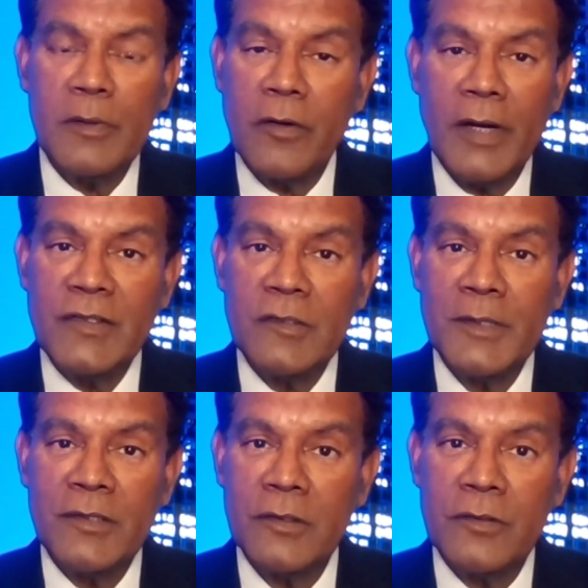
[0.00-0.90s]
crisis
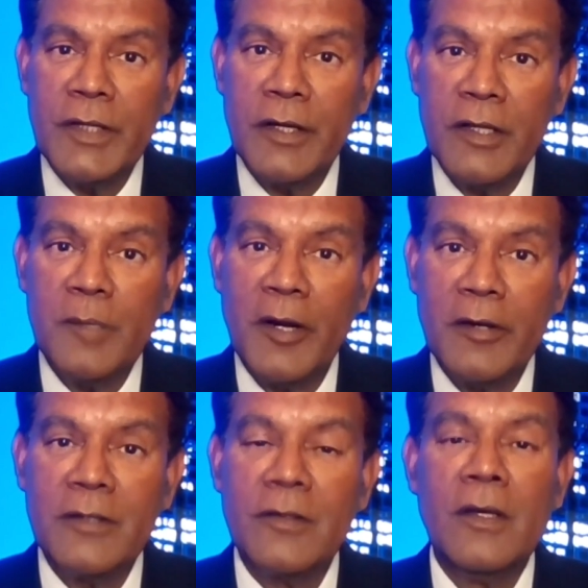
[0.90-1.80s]
because it's really hurting the
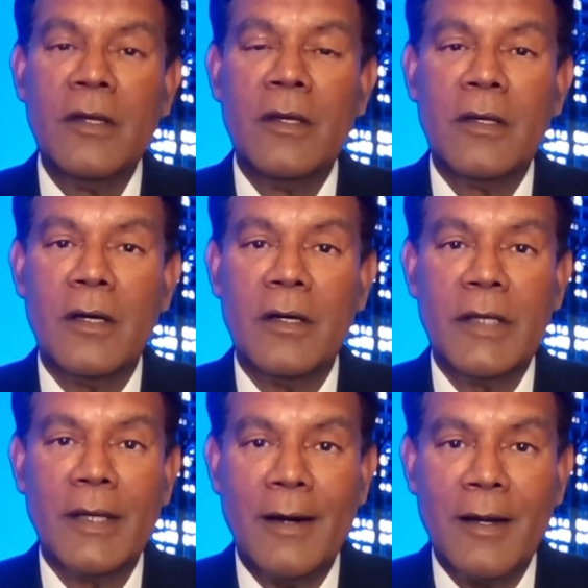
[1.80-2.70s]
American
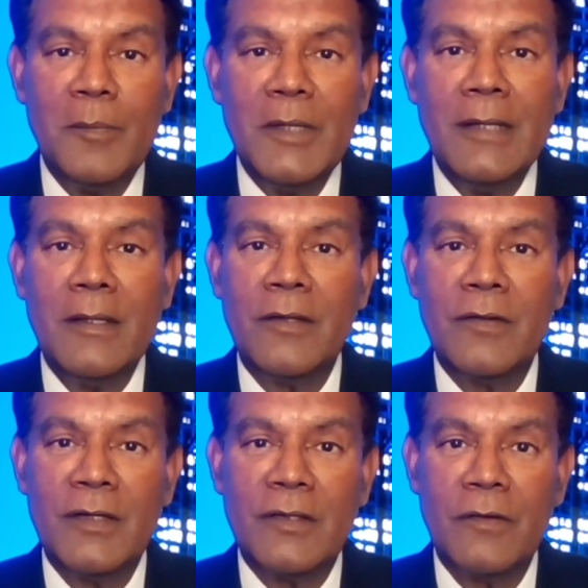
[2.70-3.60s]
economy
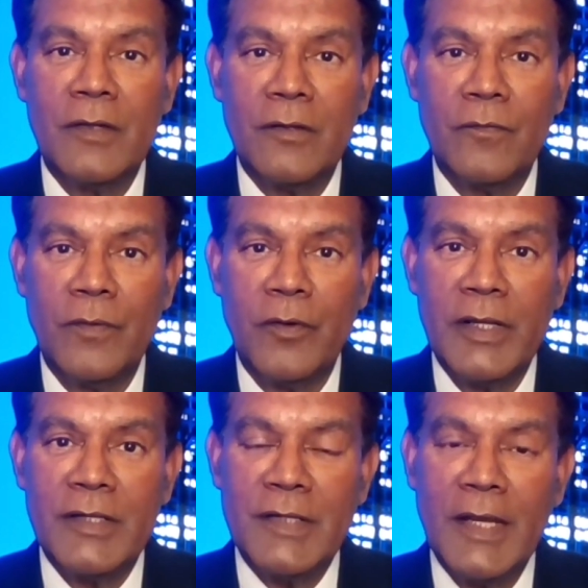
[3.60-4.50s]
is
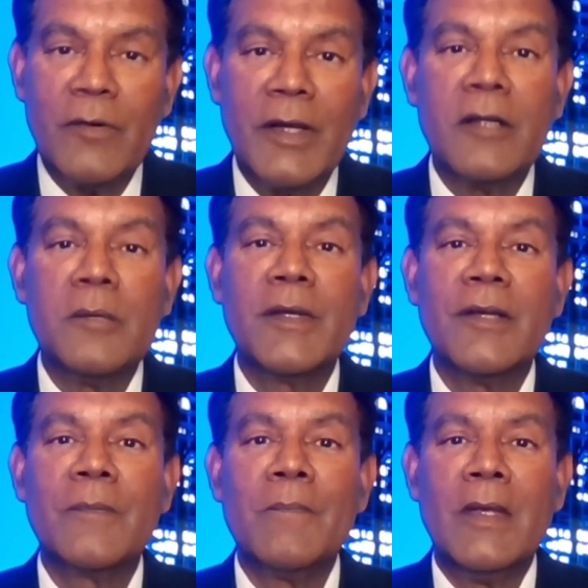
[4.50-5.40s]
really at stake right here
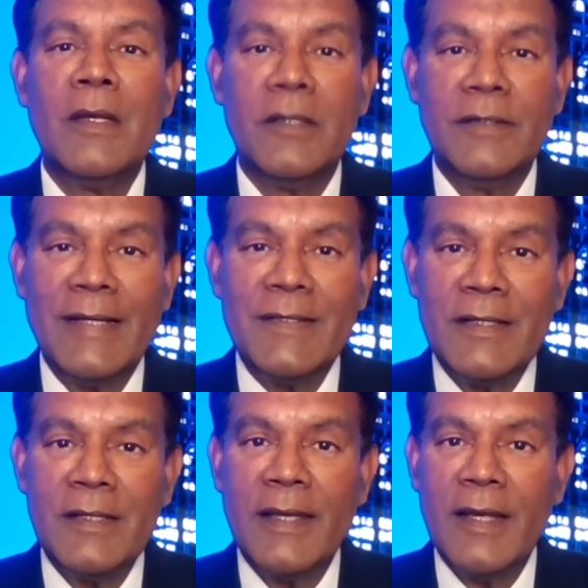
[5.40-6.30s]
because the debt
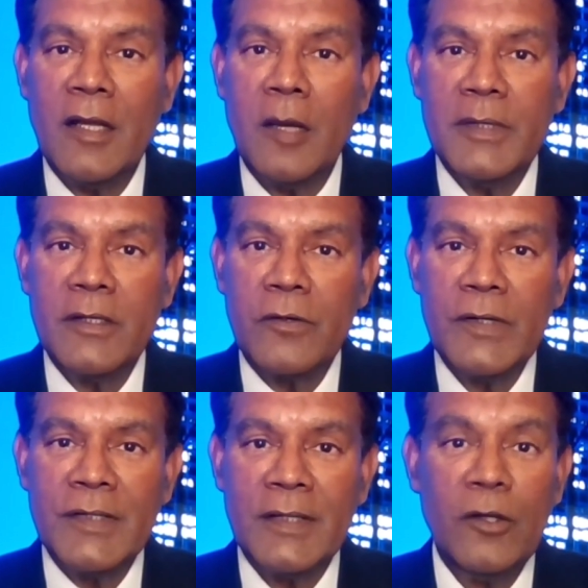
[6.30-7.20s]
ceiling cannot be
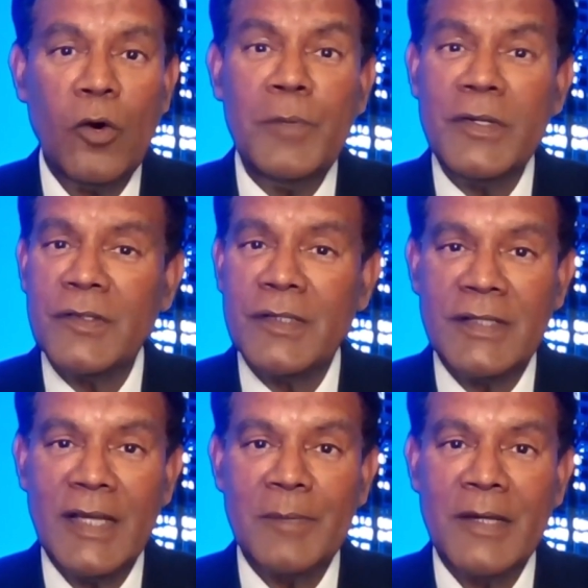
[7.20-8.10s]
increased and no business can
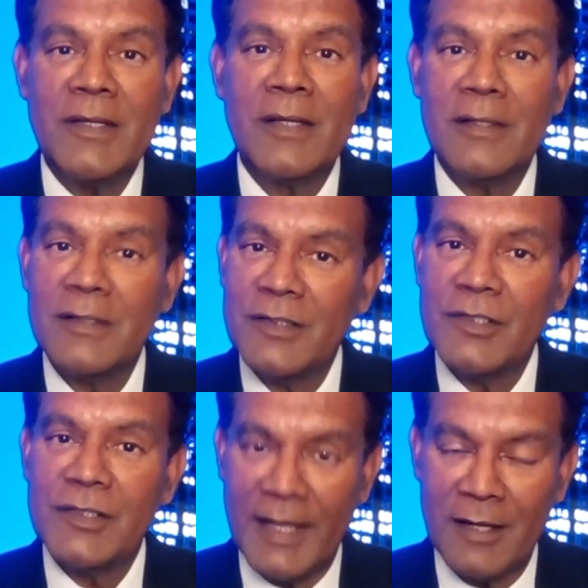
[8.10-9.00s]
take place until this
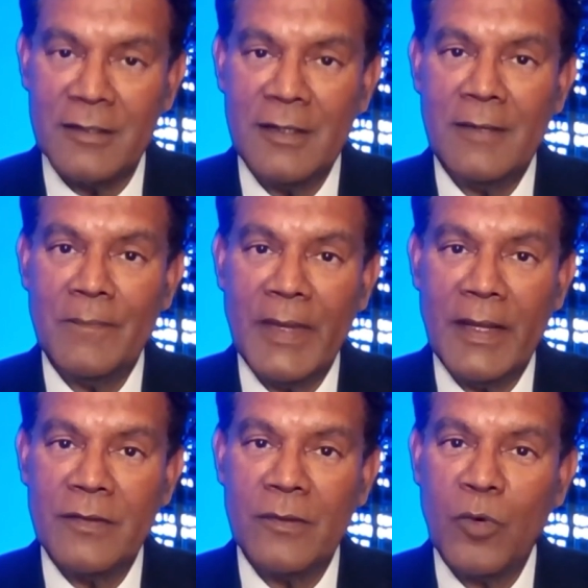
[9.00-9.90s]
is settled.
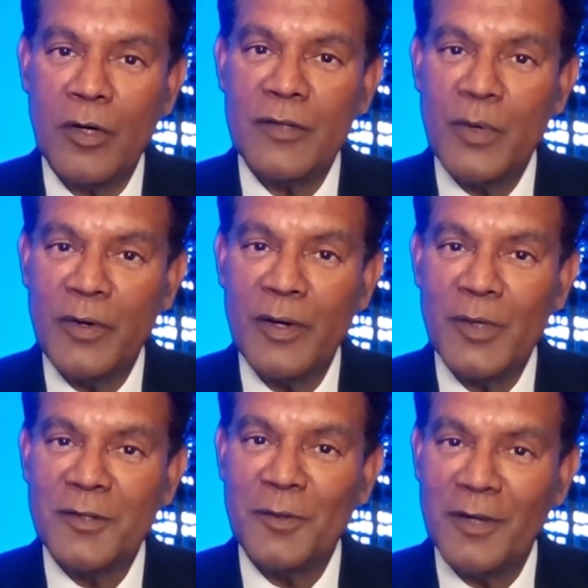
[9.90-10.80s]
As the world is wondering
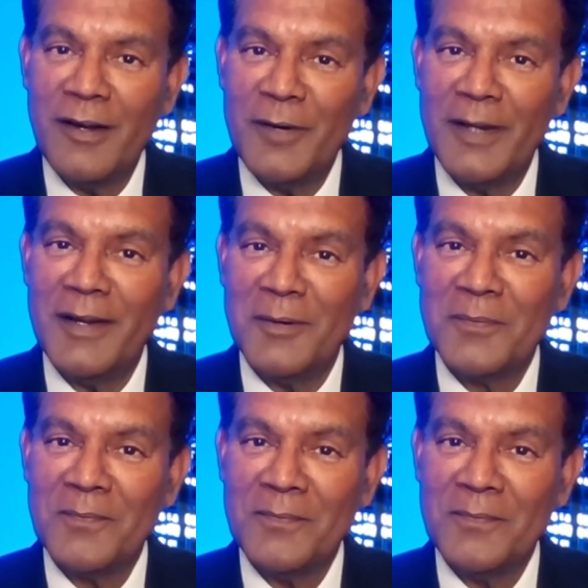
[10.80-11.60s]
what's going on right now.